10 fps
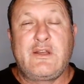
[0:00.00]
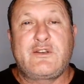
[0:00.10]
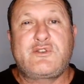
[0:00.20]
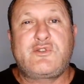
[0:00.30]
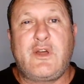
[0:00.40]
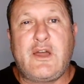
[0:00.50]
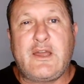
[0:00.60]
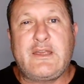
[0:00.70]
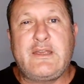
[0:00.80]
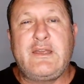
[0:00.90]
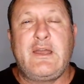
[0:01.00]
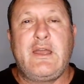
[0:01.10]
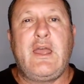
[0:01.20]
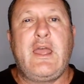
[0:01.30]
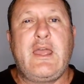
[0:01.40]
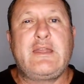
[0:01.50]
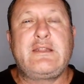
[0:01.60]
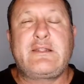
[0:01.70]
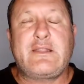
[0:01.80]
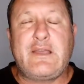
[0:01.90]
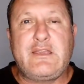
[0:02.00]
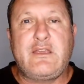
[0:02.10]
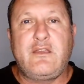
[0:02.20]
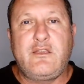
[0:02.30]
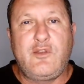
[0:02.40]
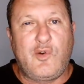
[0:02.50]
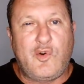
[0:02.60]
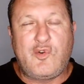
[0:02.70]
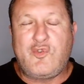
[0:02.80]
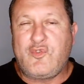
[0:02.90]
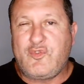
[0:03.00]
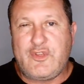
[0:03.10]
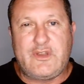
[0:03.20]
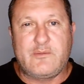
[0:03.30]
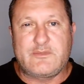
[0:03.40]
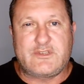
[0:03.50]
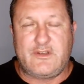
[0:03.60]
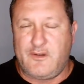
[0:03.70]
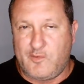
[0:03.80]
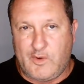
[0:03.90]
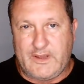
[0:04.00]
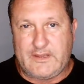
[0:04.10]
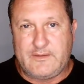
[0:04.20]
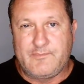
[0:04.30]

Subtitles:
try and take your freedoms away.